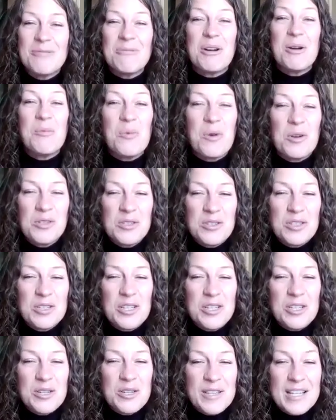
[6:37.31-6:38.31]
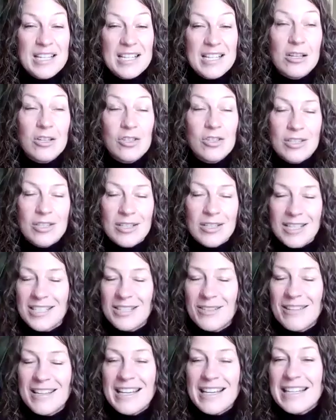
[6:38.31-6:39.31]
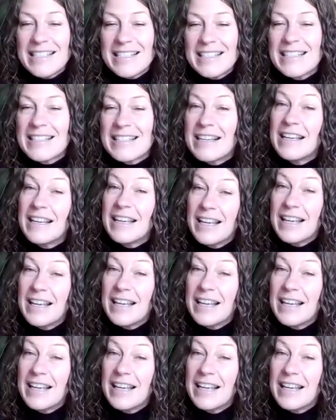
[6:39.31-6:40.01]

Do I want to do this? Should I do this?